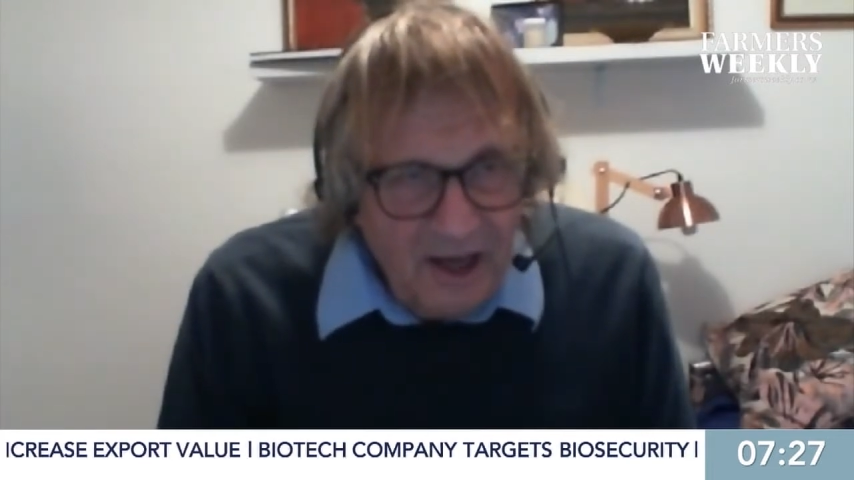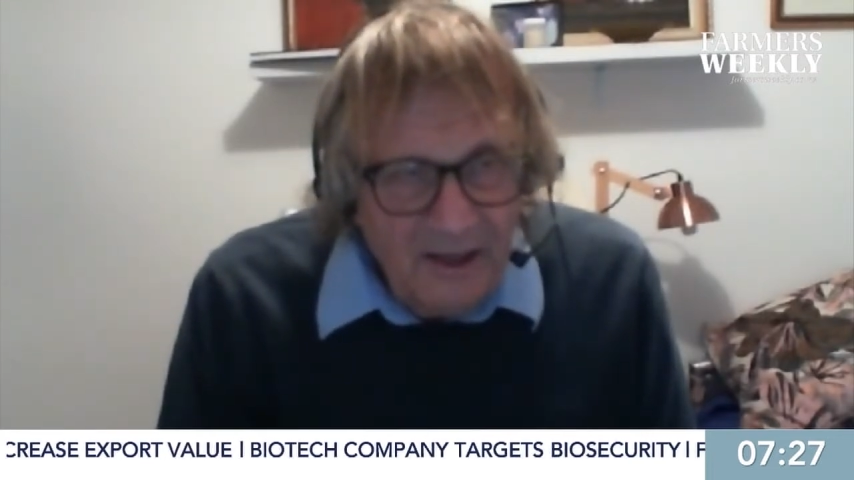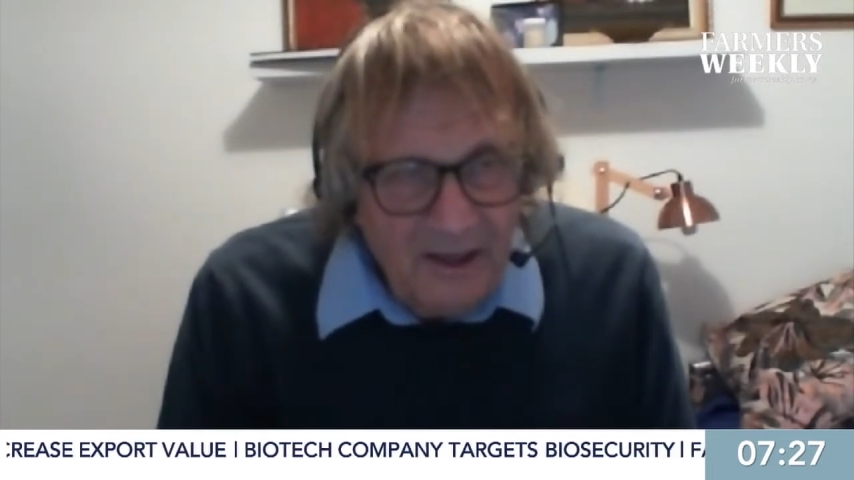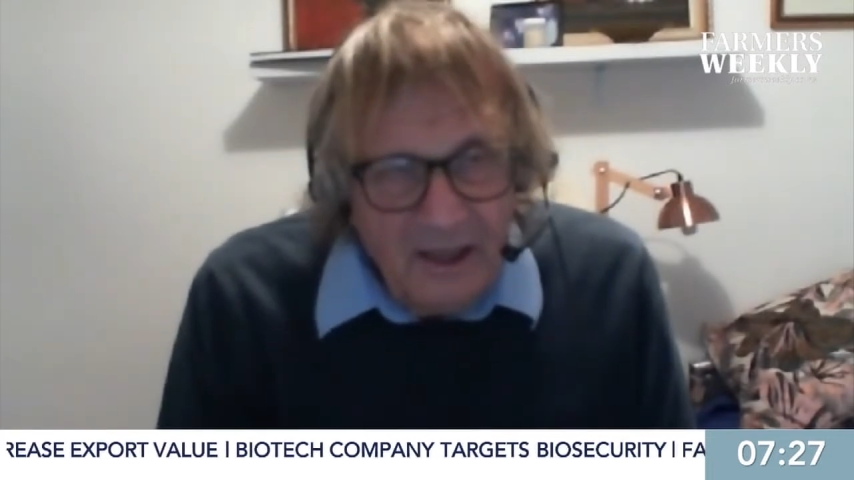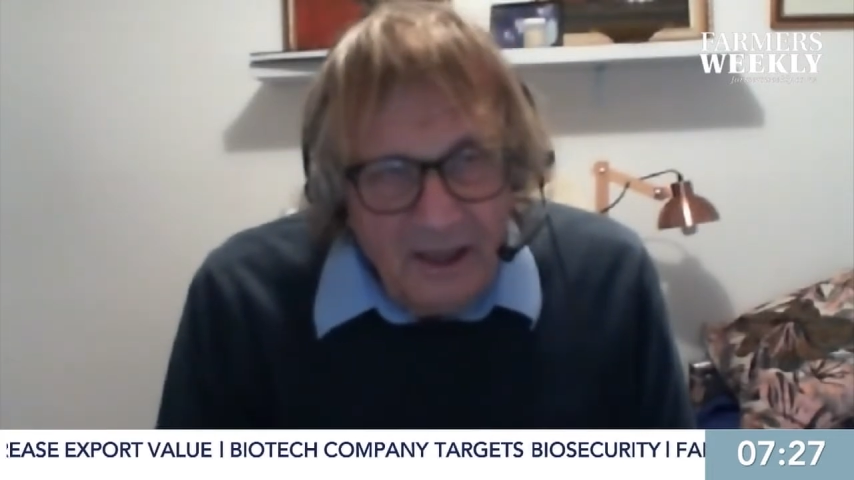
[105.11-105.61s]

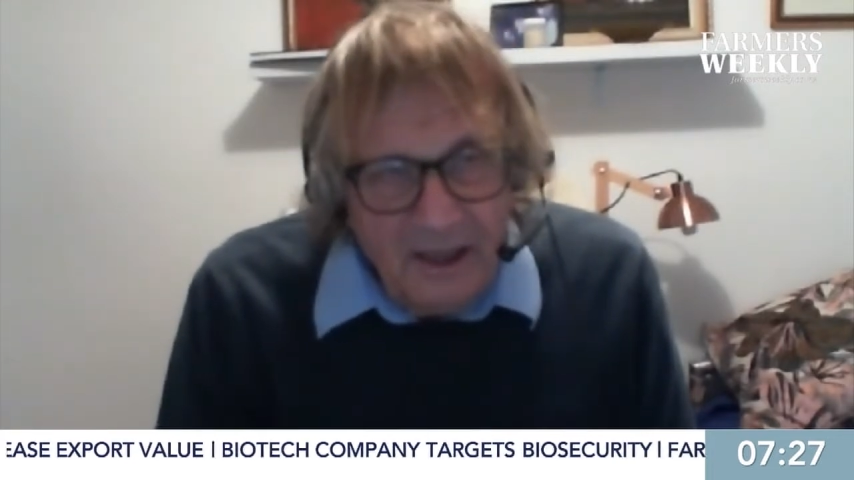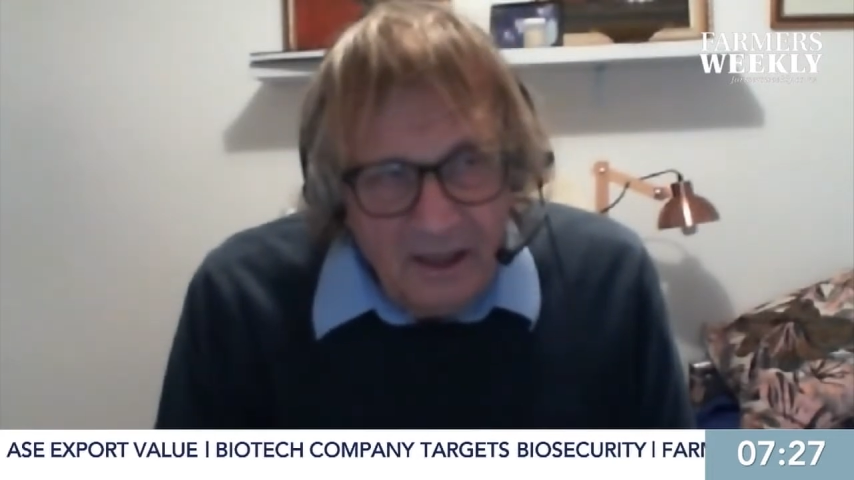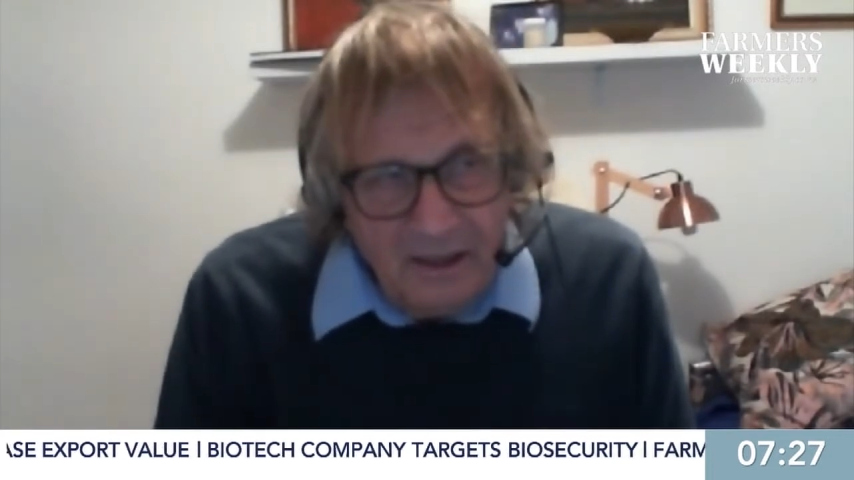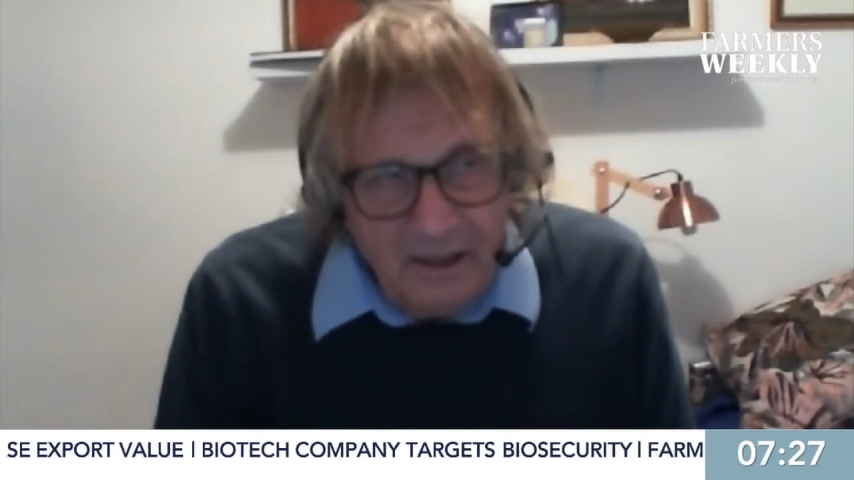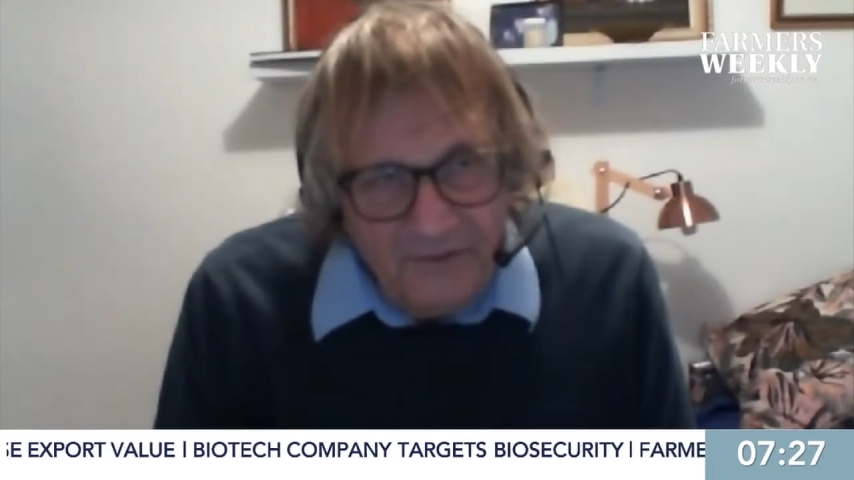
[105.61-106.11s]
are
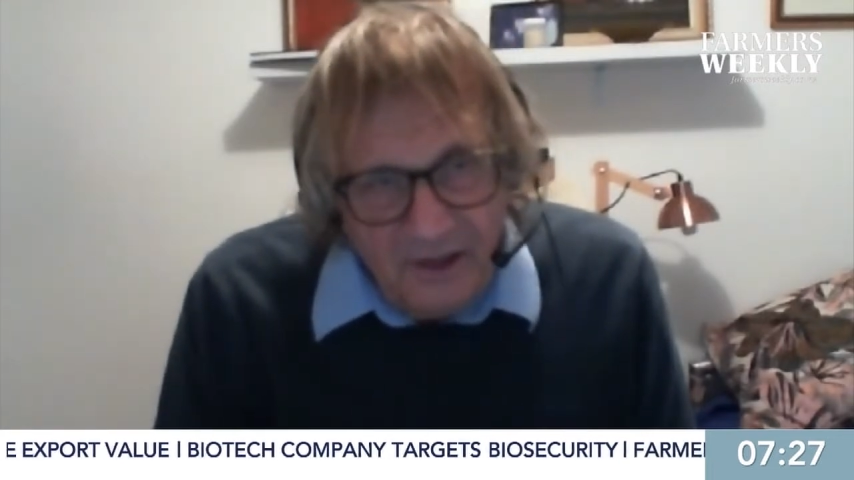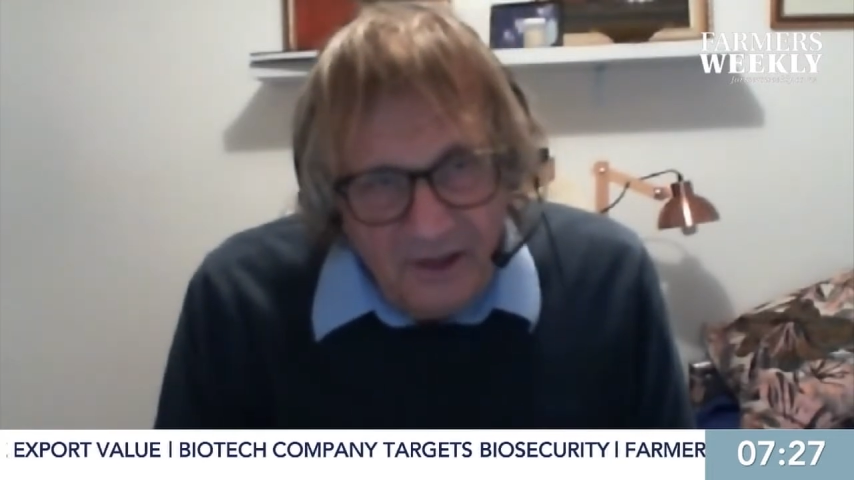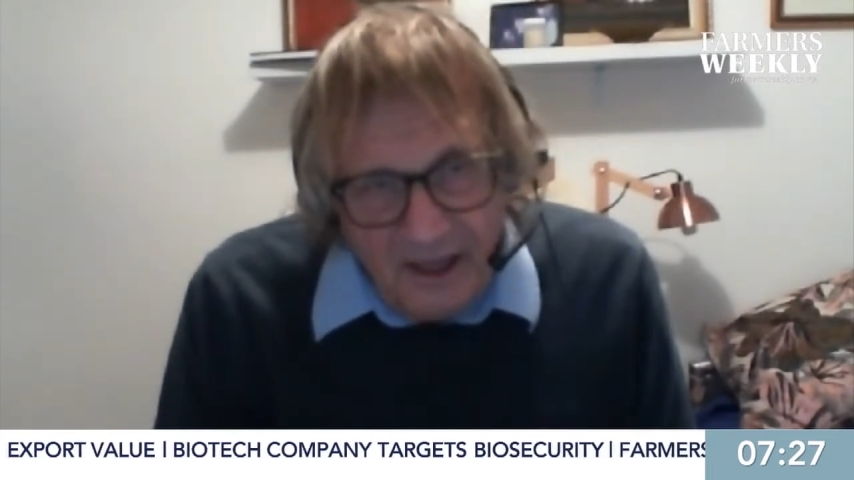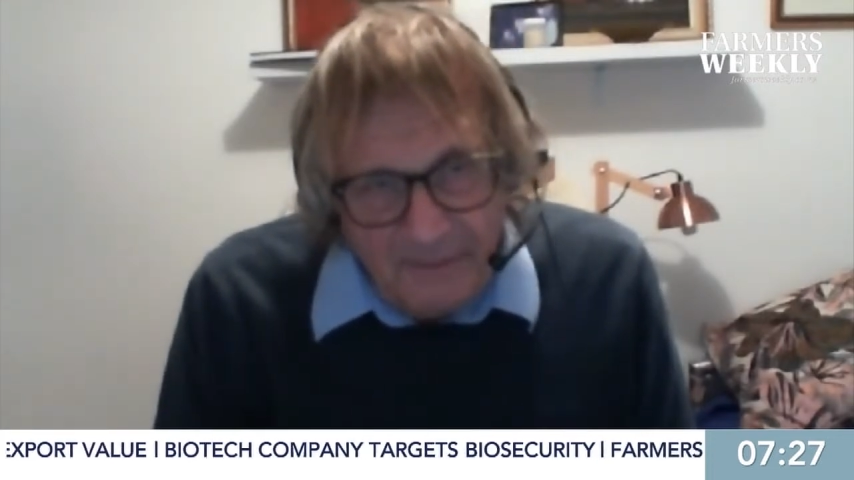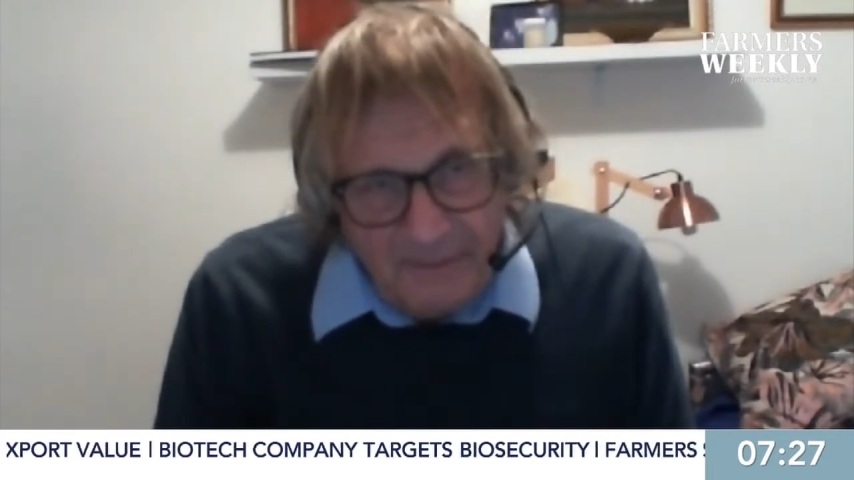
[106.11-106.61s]
in, if
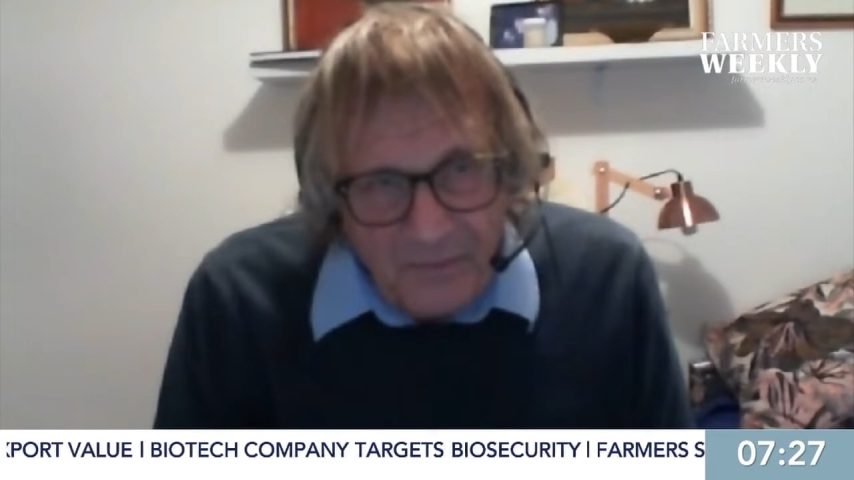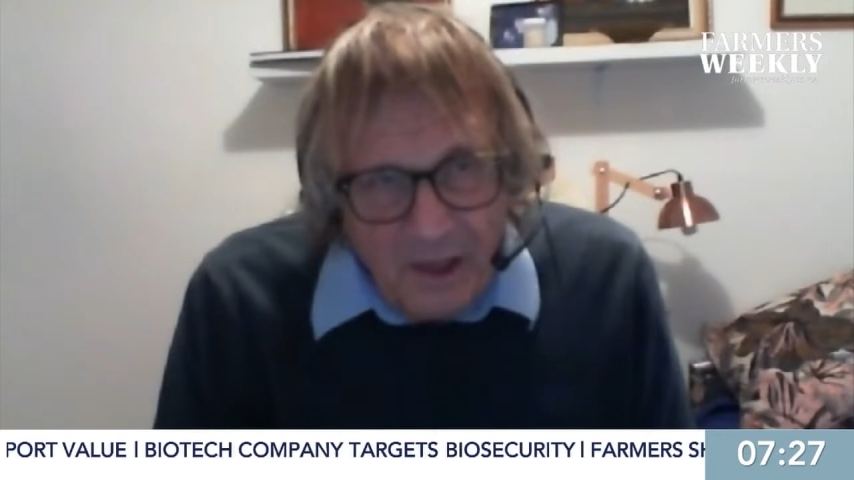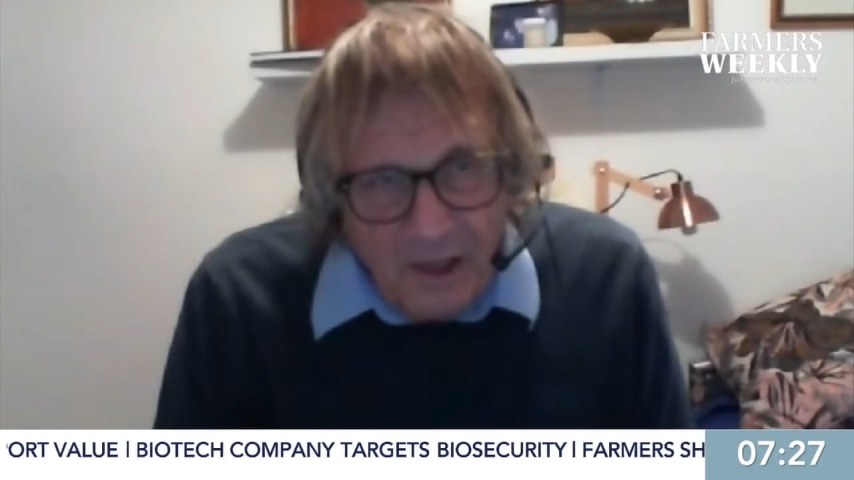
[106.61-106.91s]
you like,